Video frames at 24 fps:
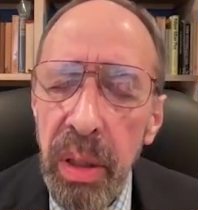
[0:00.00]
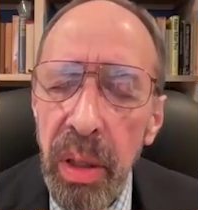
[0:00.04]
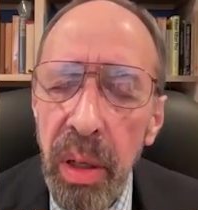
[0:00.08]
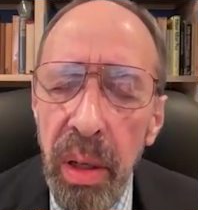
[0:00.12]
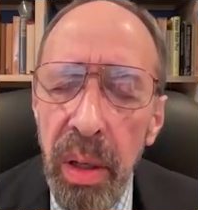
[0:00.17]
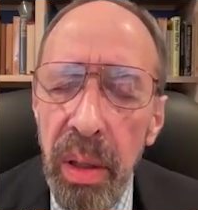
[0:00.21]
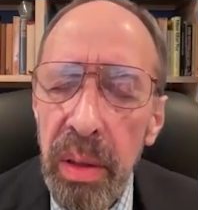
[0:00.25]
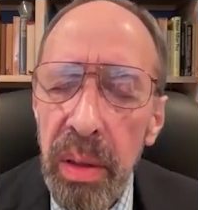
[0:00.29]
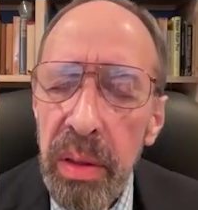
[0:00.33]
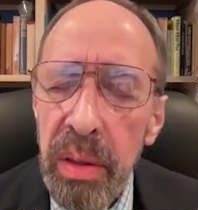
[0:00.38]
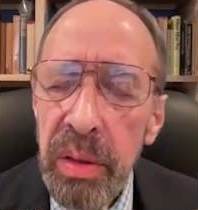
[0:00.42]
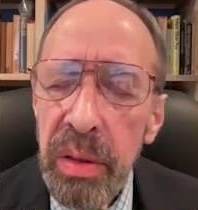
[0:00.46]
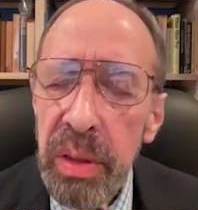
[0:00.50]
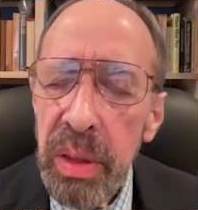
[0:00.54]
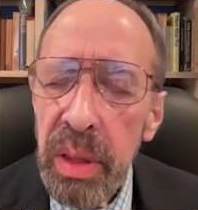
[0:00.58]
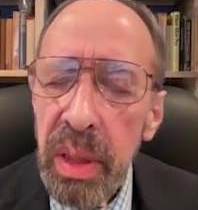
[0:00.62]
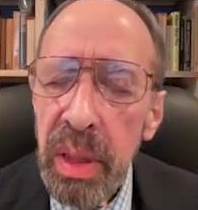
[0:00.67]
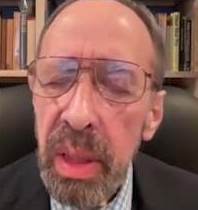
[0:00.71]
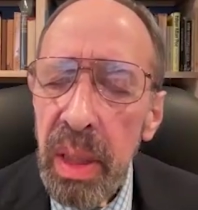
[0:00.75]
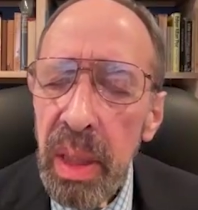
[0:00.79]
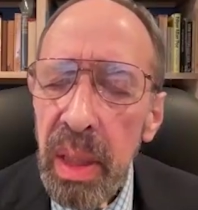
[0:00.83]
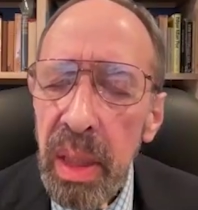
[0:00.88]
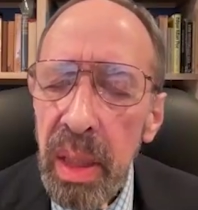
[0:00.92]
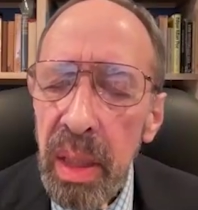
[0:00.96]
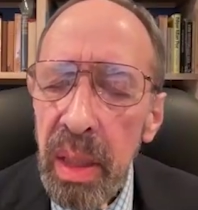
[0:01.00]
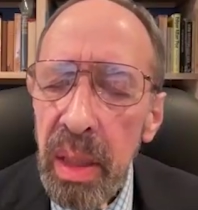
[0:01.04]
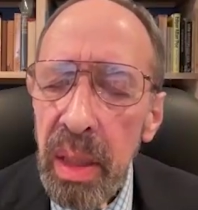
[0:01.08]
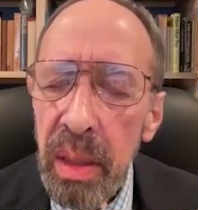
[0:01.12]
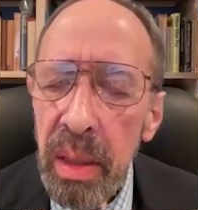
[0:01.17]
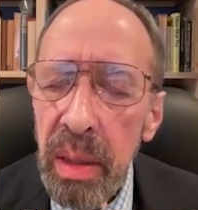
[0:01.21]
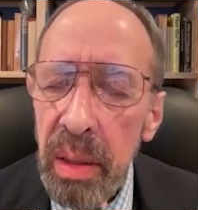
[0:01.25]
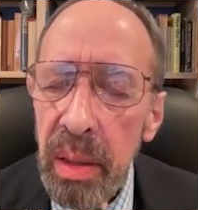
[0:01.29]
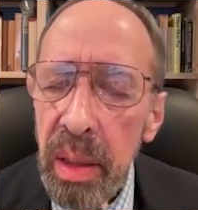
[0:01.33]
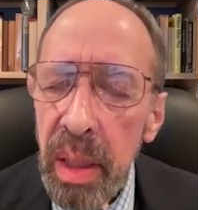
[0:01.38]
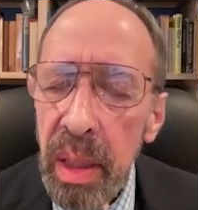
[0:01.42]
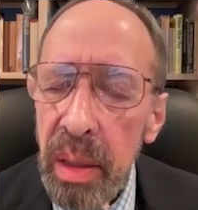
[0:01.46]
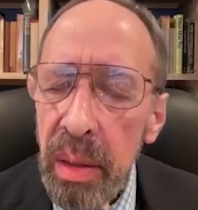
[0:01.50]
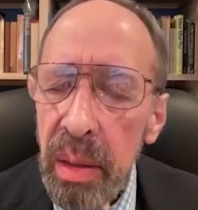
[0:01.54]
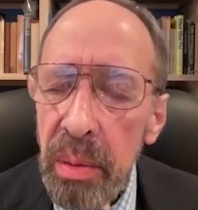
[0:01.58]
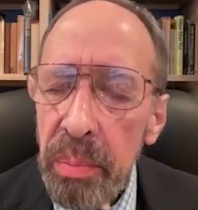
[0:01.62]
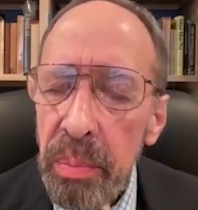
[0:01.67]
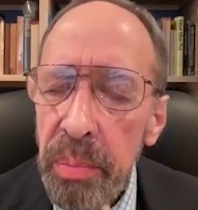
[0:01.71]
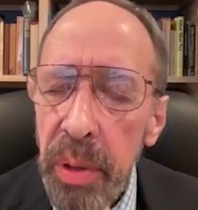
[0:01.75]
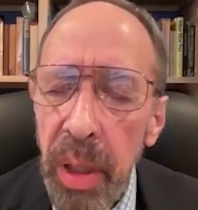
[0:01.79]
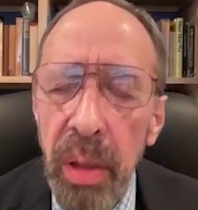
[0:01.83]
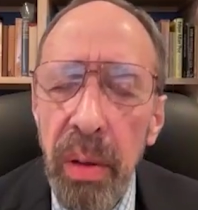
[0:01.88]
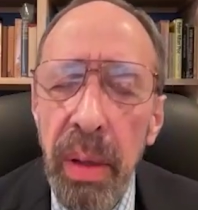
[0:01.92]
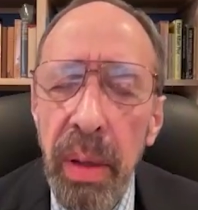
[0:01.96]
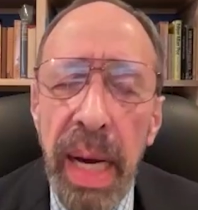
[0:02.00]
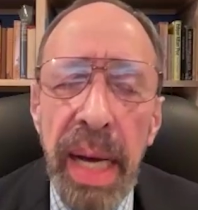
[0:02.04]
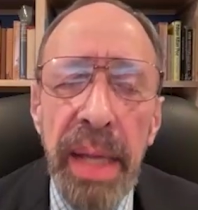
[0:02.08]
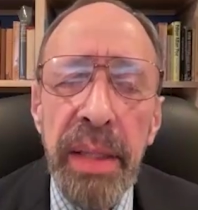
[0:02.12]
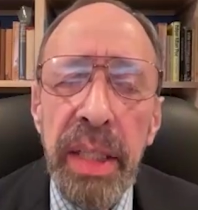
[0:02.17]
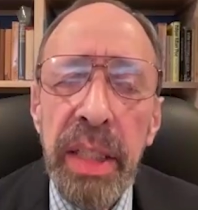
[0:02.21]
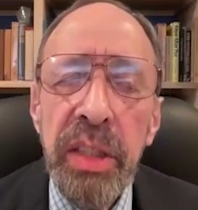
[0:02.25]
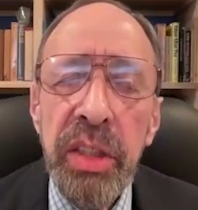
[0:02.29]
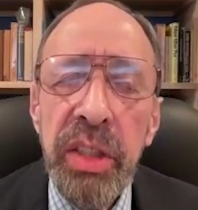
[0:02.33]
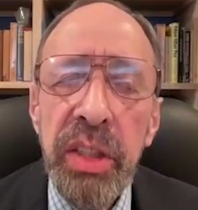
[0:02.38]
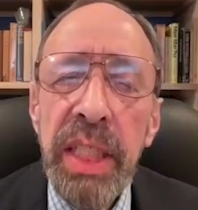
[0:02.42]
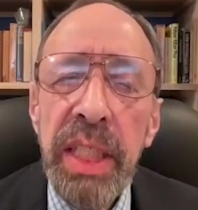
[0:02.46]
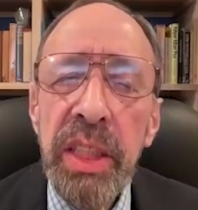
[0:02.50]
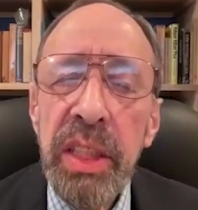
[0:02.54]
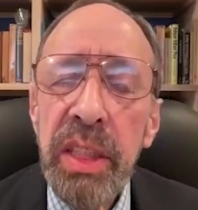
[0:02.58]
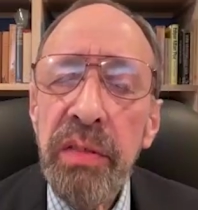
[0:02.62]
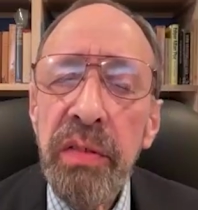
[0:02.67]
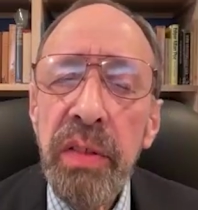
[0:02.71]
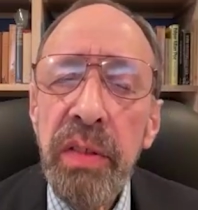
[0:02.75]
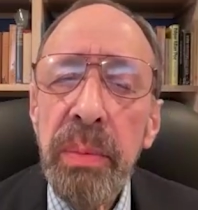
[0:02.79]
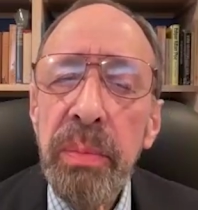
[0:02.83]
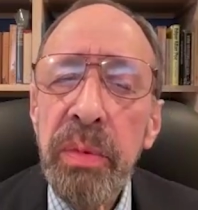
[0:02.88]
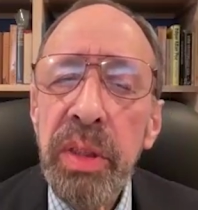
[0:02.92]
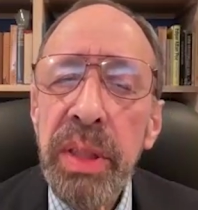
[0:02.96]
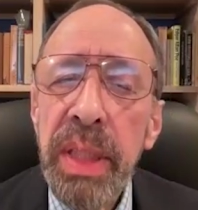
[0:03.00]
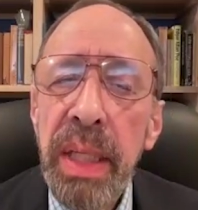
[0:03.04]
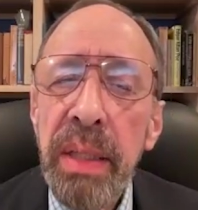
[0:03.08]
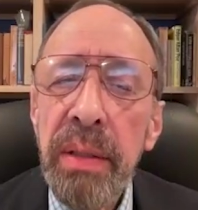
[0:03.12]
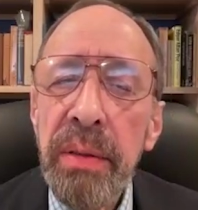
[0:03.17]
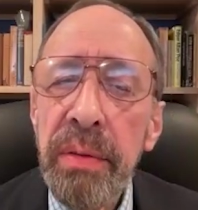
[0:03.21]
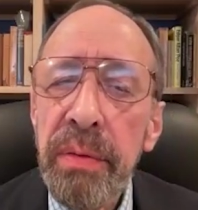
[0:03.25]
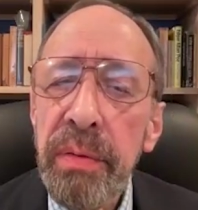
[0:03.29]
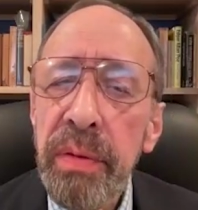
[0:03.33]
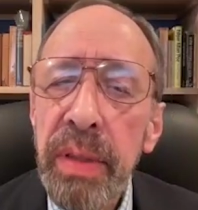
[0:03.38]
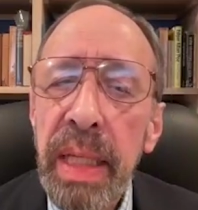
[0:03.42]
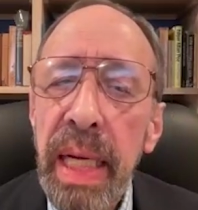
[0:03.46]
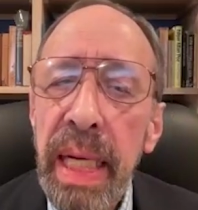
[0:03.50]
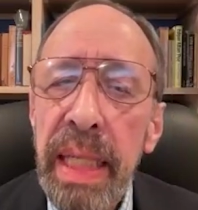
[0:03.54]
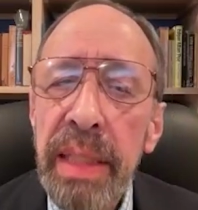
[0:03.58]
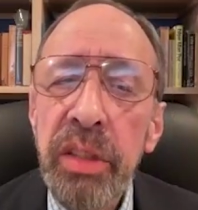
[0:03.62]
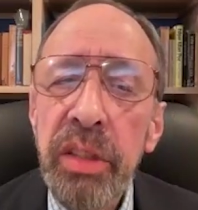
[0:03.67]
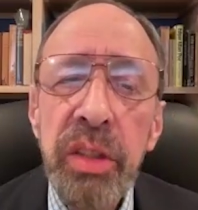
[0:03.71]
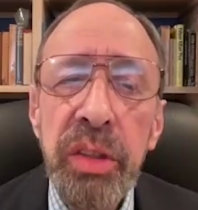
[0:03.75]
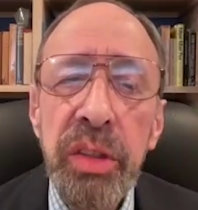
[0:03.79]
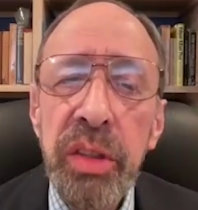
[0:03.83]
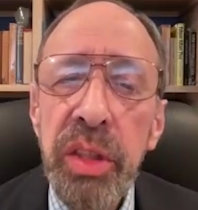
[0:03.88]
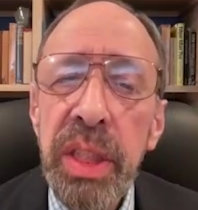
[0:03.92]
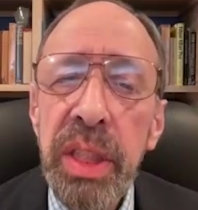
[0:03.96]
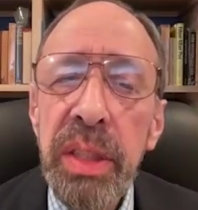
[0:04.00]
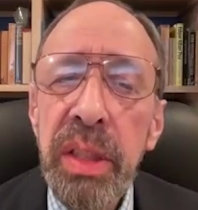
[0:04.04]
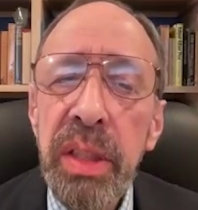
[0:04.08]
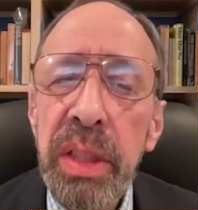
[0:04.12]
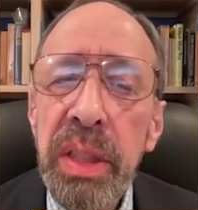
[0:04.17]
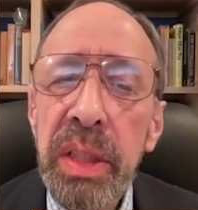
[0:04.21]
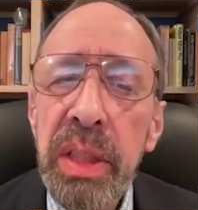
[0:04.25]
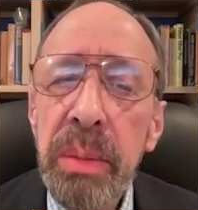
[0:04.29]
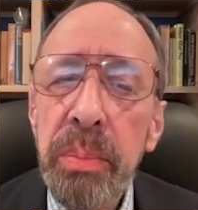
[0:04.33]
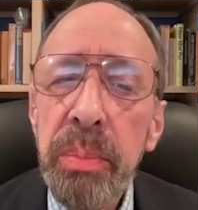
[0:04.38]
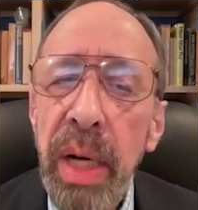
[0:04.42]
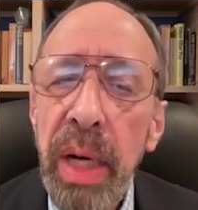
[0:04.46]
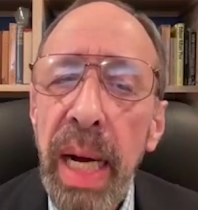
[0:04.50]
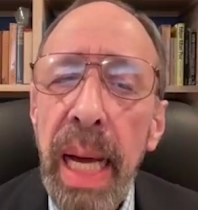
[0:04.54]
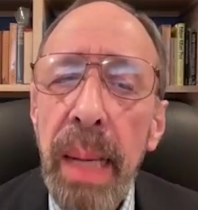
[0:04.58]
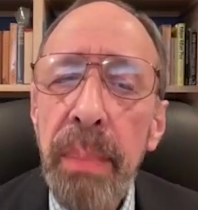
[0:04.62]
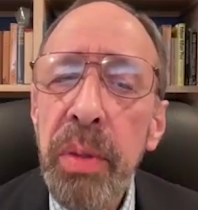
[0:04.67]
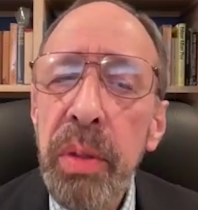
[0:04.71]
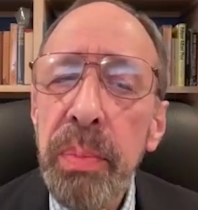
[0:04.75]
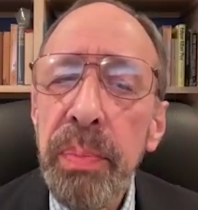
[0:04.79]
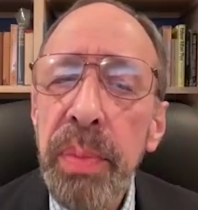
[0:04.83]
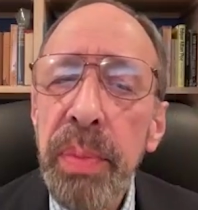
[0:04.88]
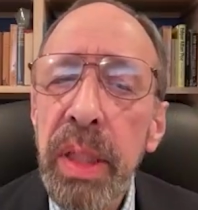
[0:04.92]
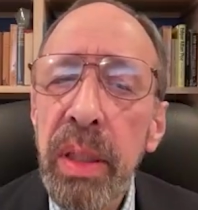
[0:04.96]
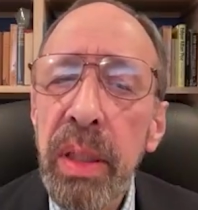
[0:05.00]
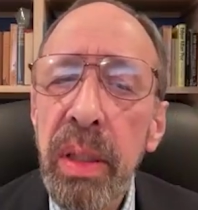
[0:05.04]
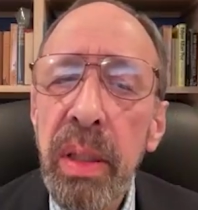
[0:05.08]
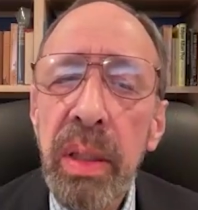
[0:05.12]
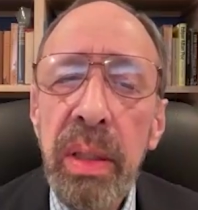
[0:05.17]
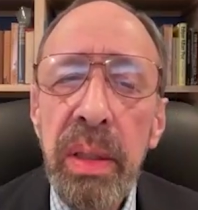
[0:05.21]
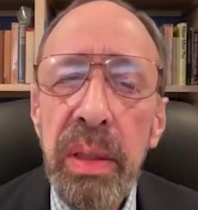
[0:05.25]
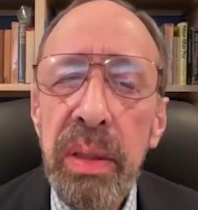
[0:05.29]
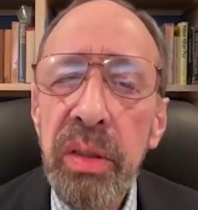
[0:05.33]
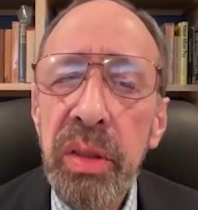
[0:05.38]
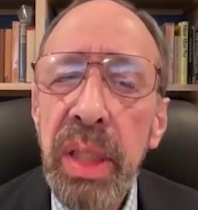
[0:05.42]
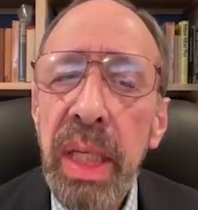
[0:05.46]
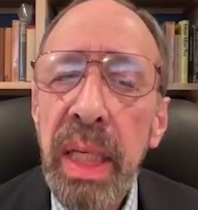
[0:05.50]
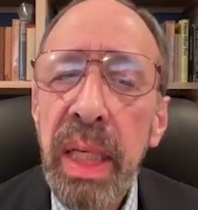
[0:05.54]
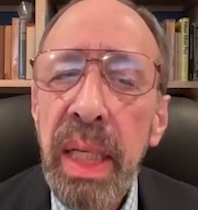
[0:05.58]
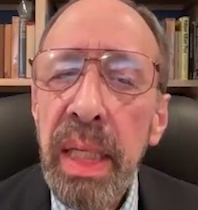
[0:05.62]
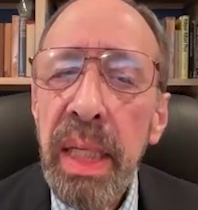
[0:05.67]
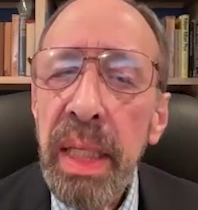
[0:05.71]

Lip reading: because Poe had this sense of himself as a genius, perhaps because